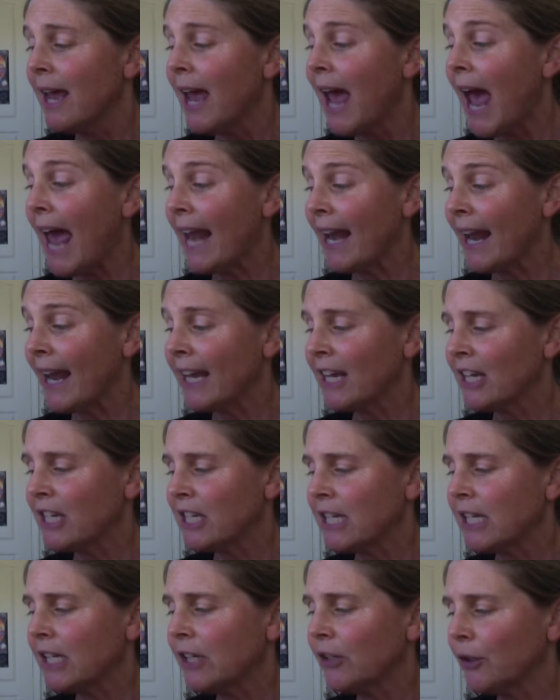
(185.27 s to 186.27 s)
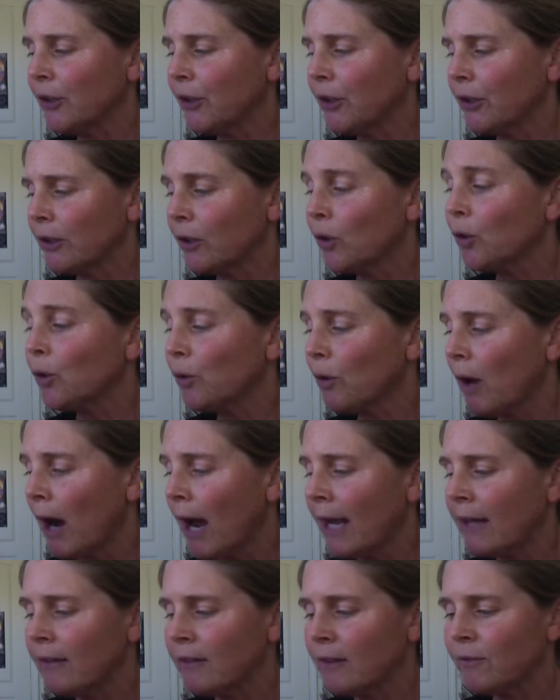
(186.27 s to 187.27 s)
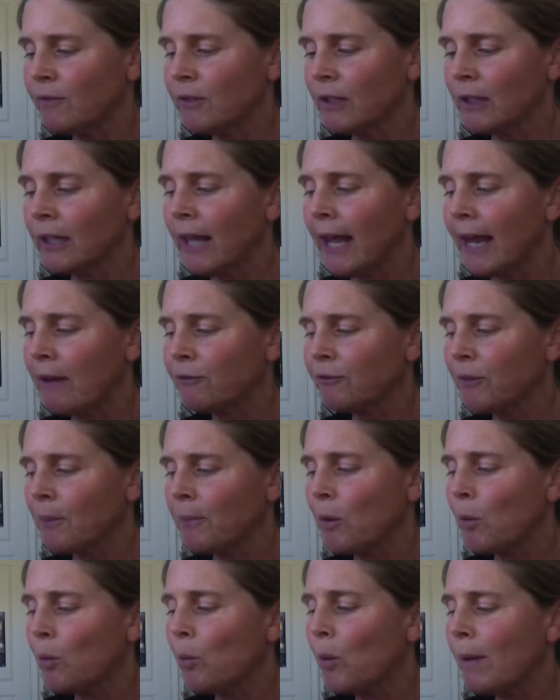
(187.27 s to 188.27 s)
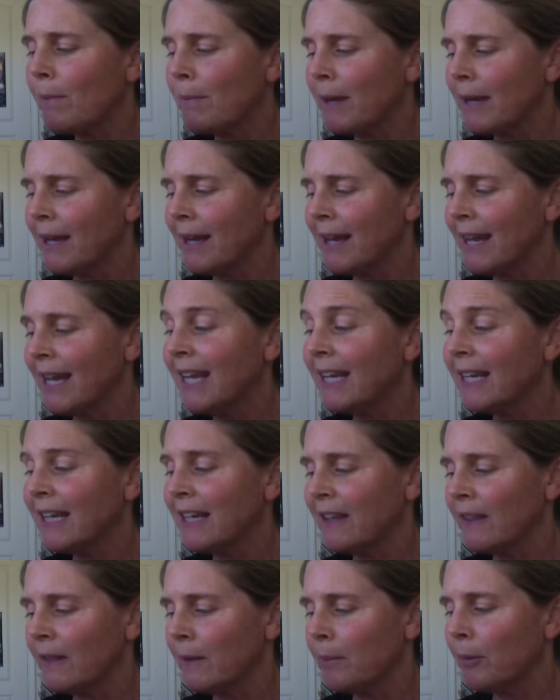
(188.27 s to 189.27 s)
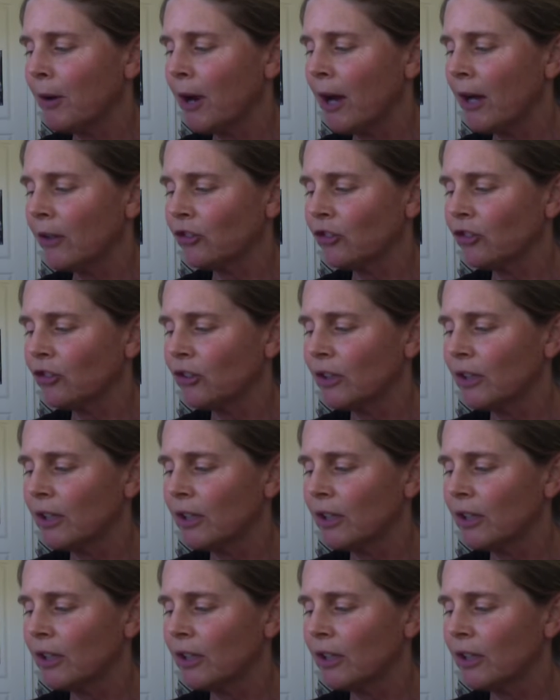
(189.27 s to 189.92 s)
and I could hear cries of delight from the women hidden in the brush.